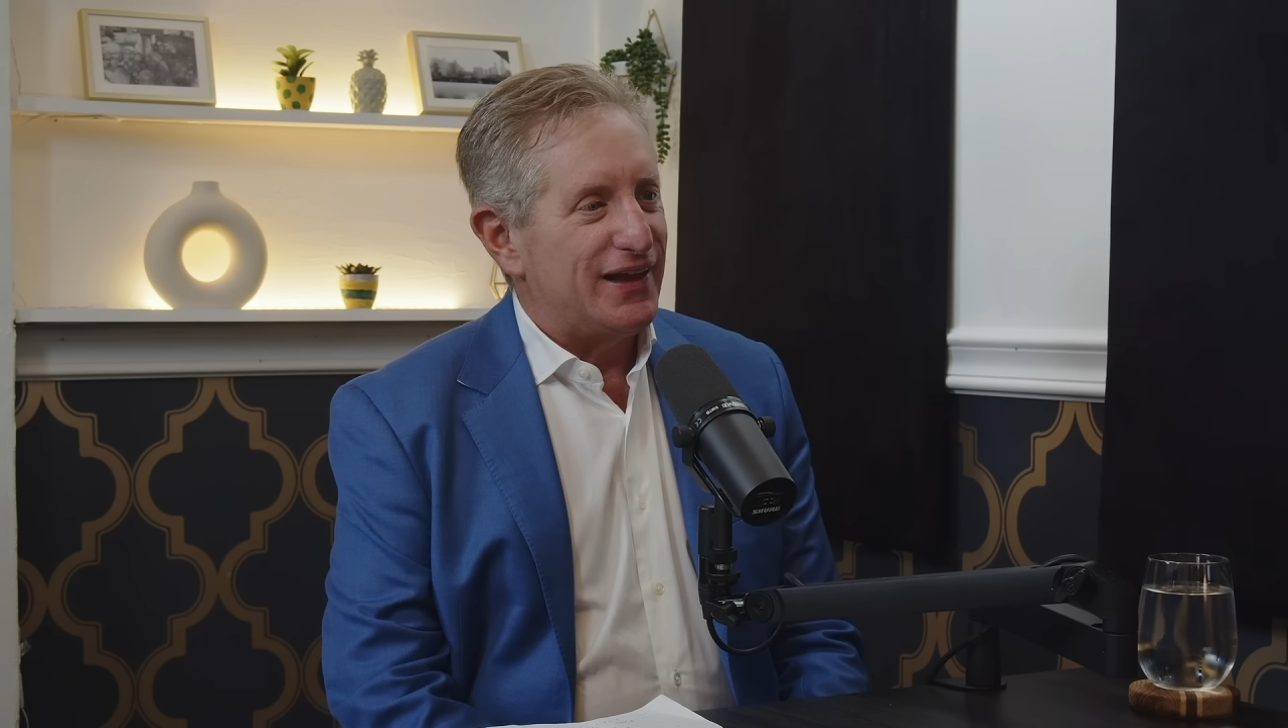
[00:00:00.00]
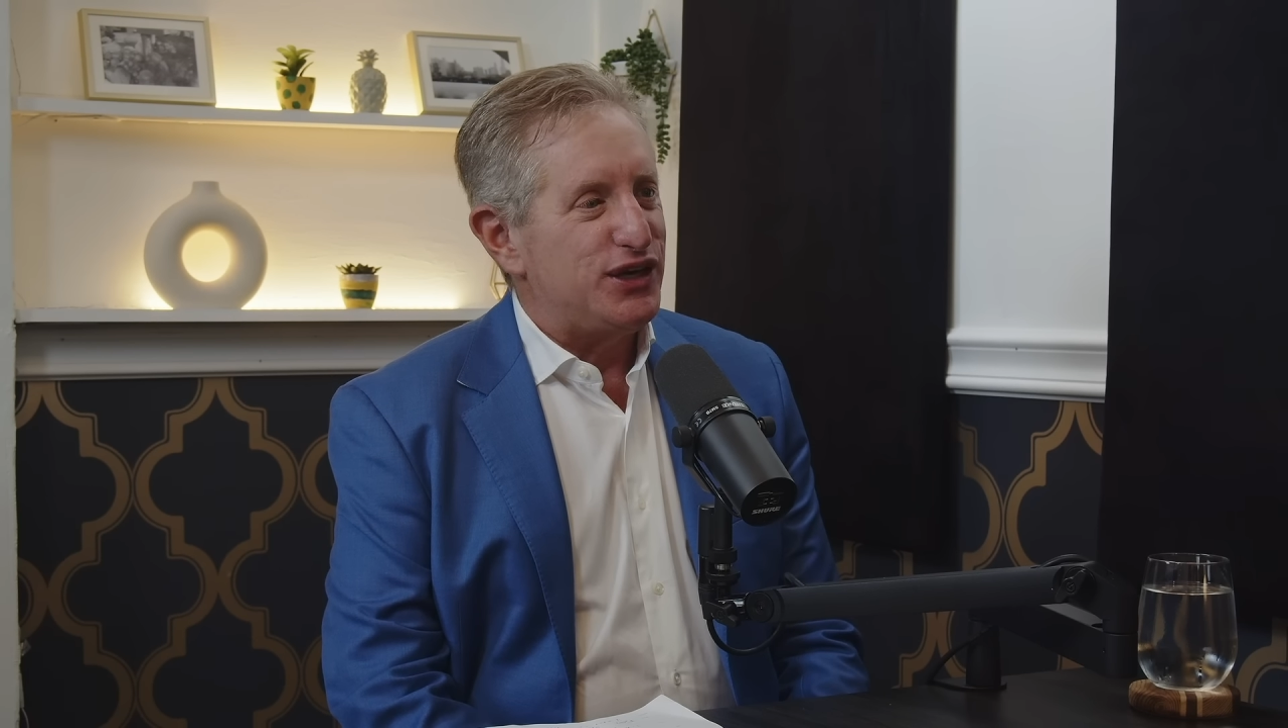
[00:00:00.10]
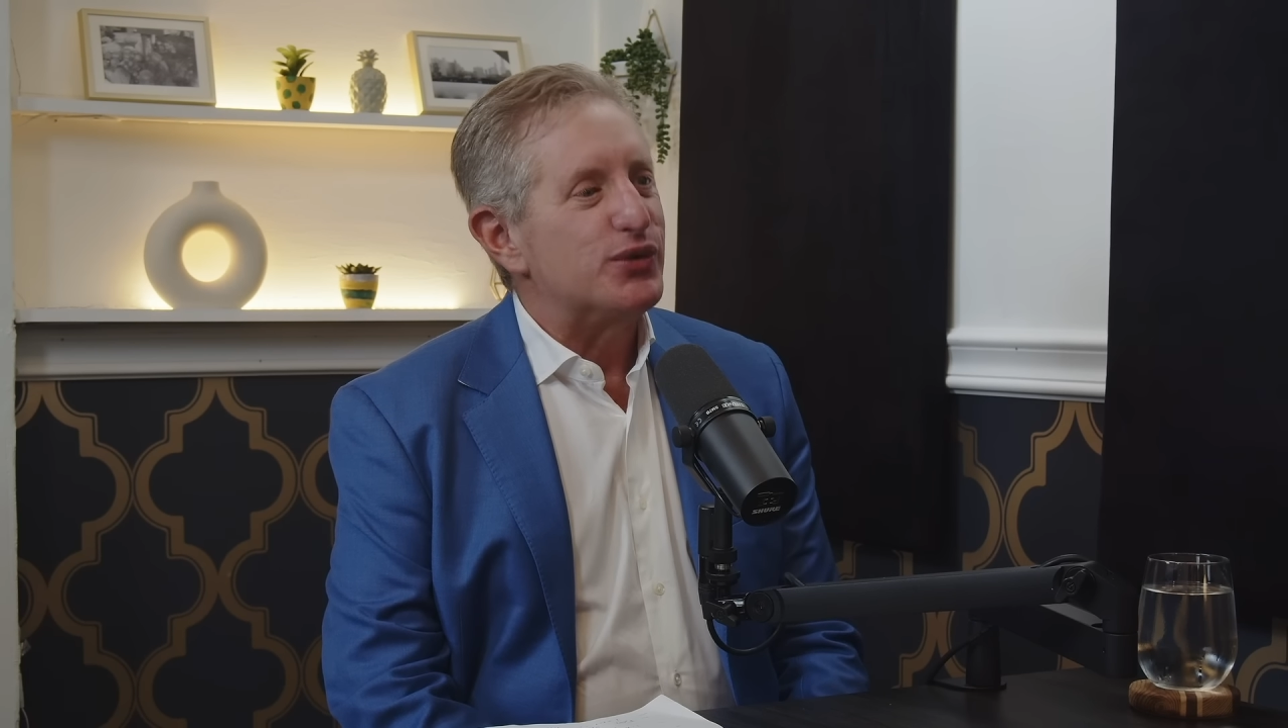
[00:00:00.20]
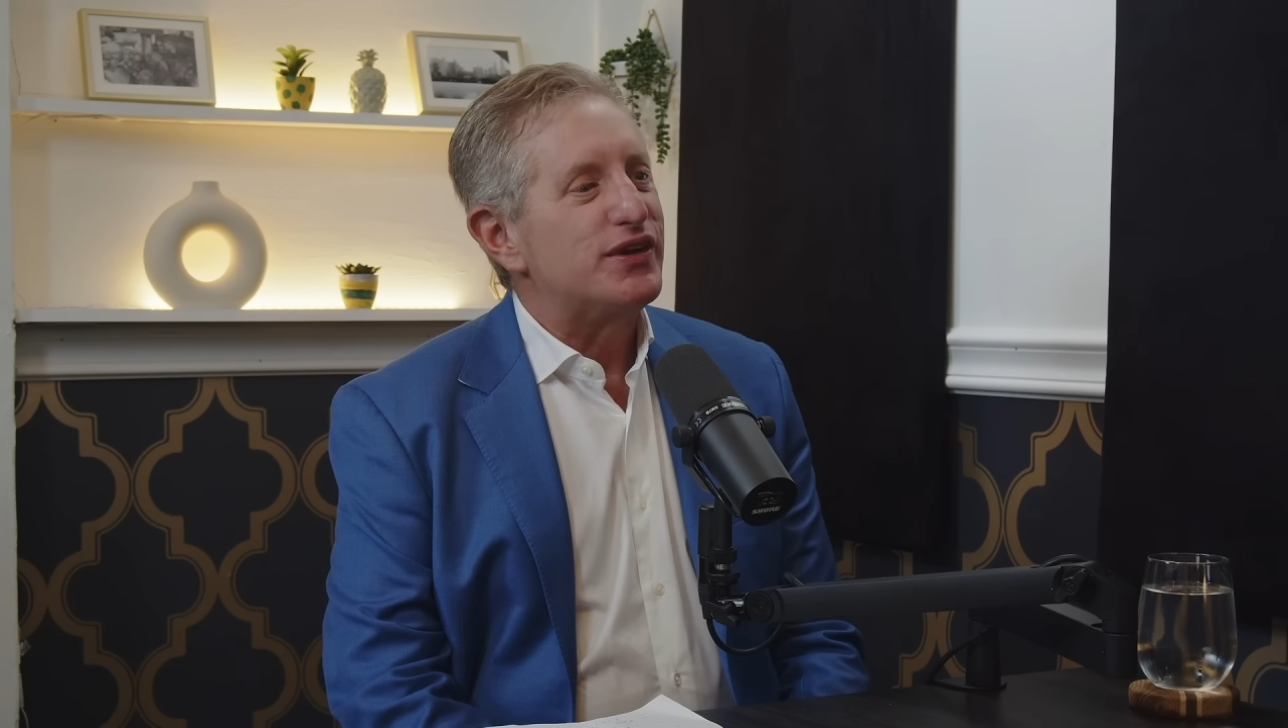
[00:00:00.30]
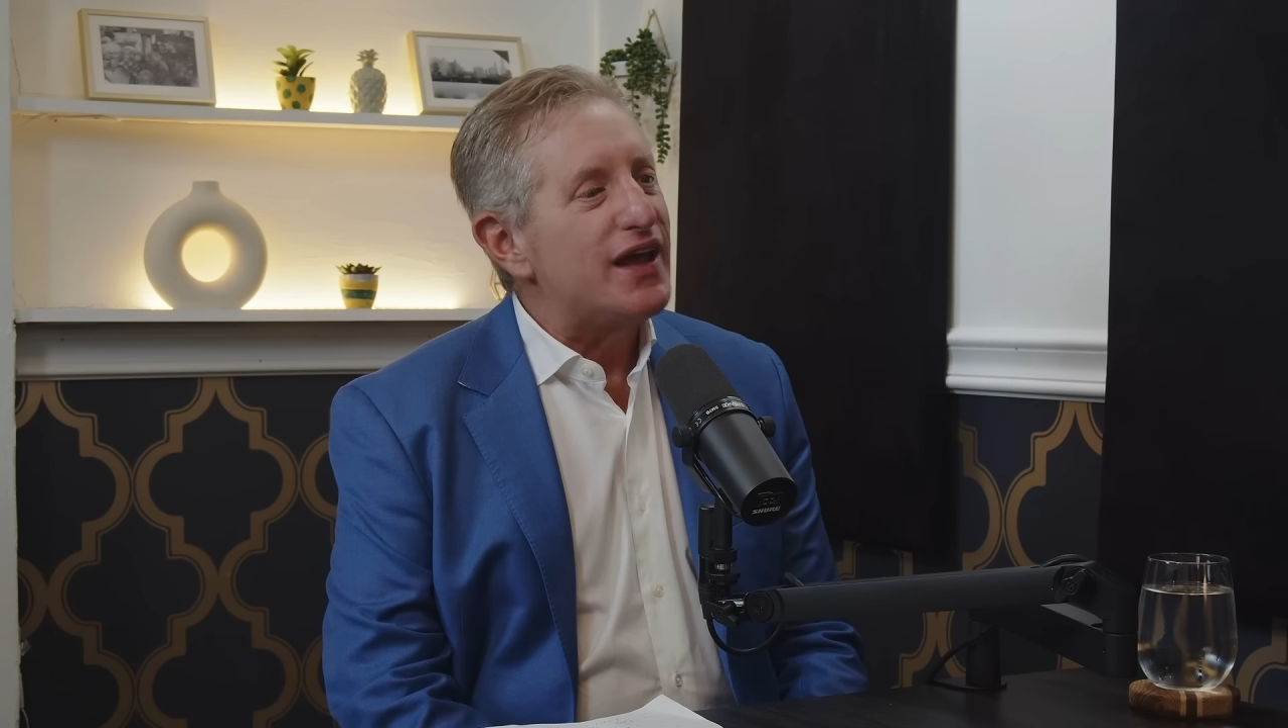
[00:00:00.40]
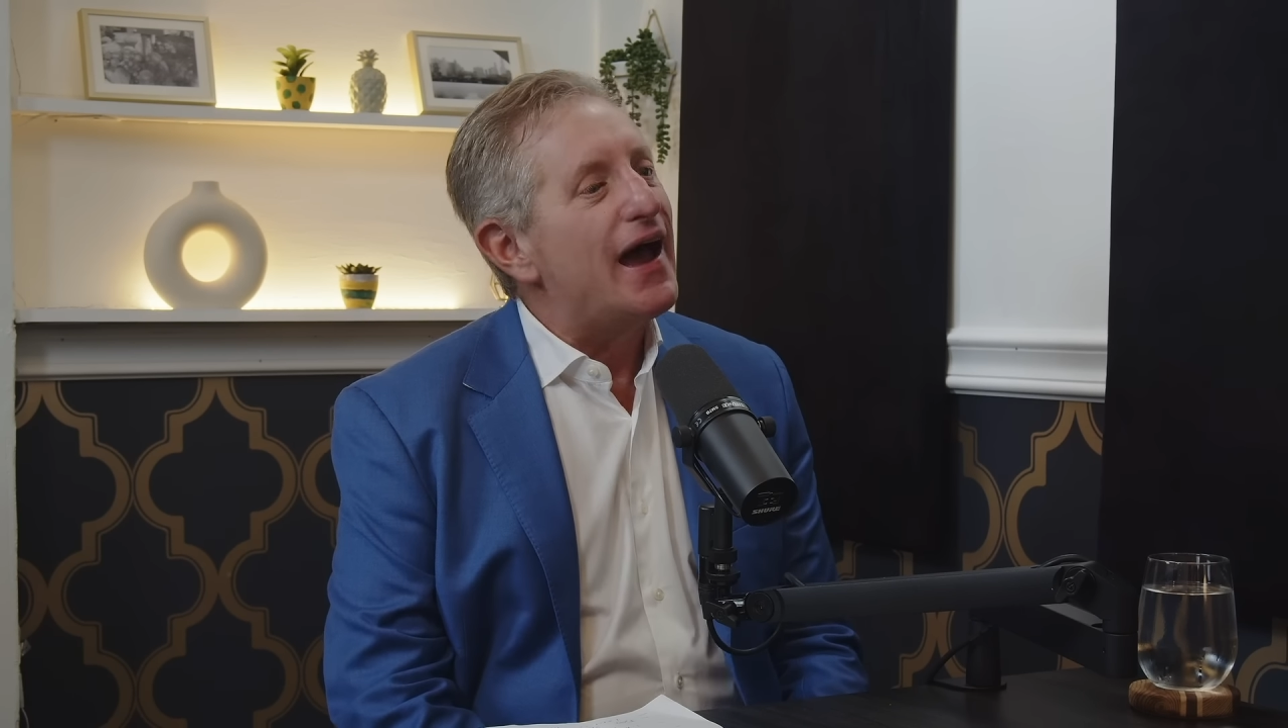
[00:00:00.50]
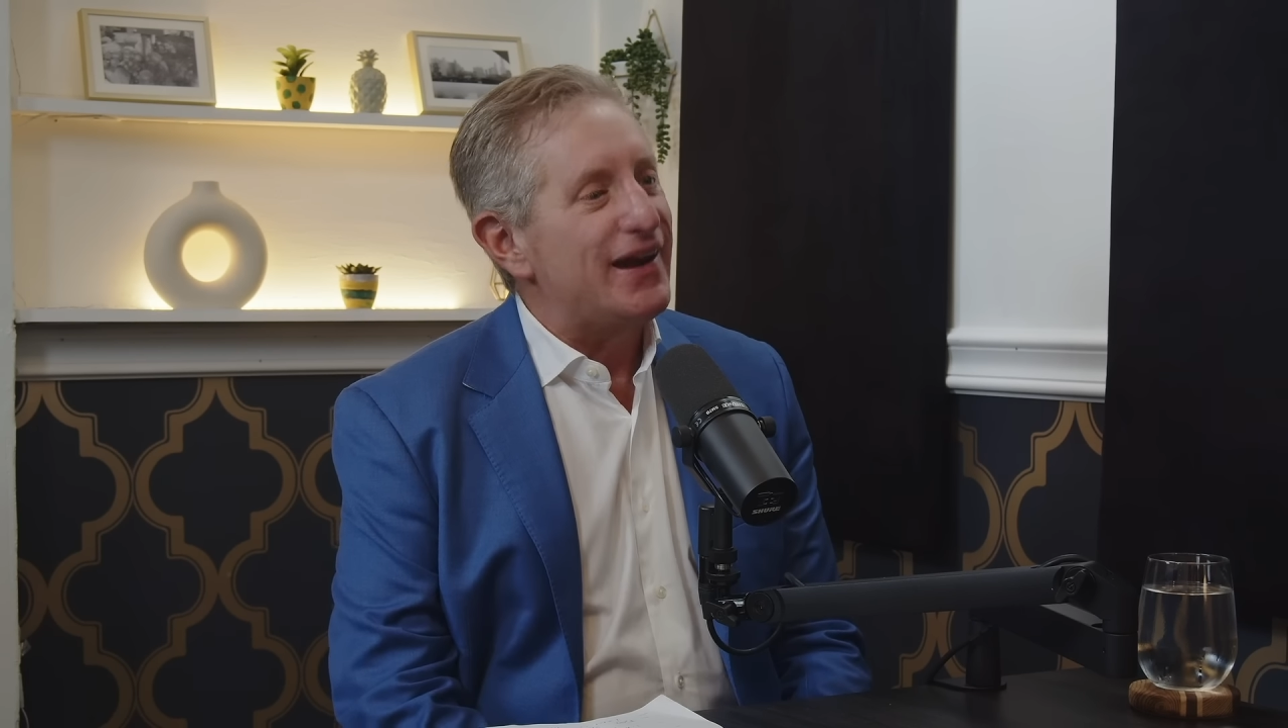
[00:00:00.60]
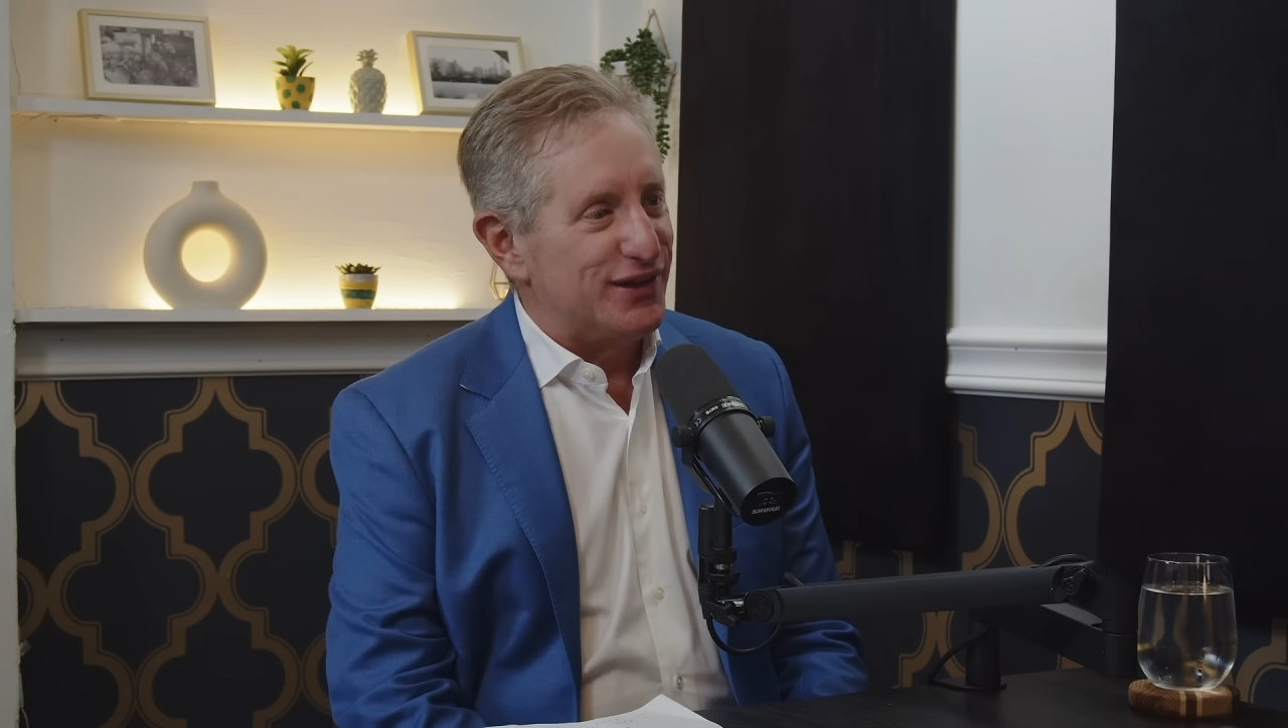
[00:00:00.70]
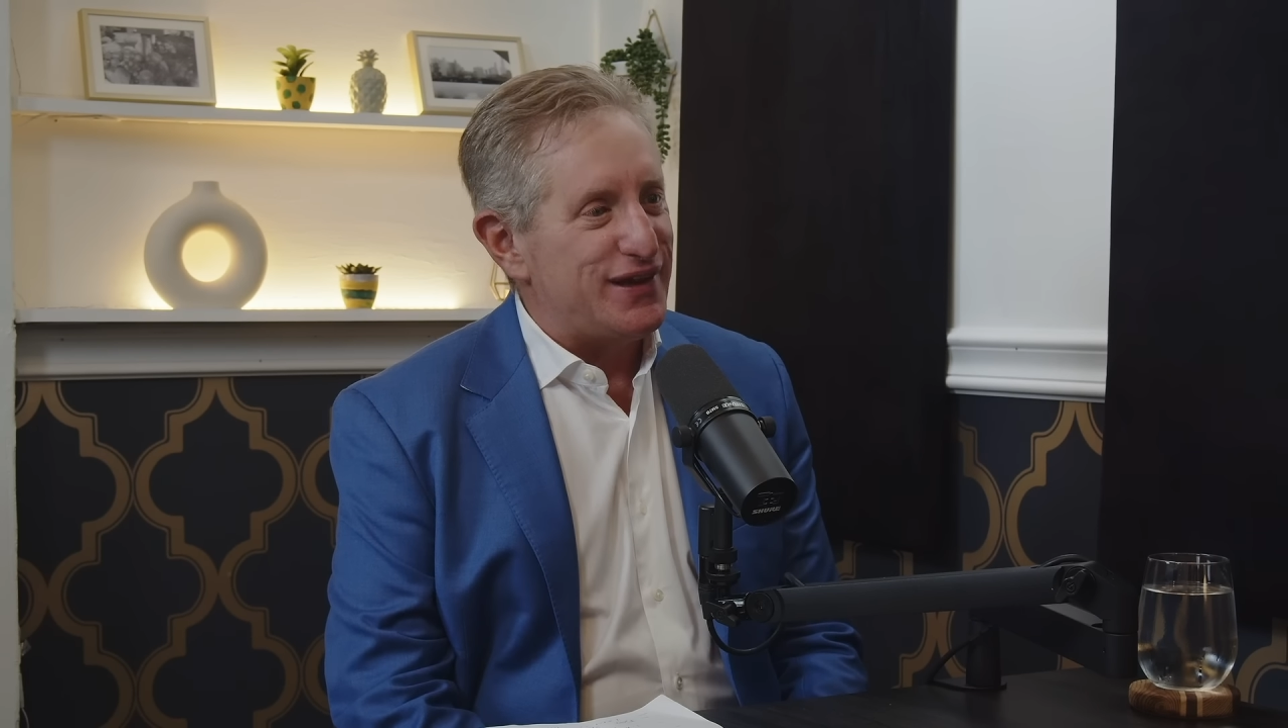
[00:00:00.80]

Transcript: you're entitled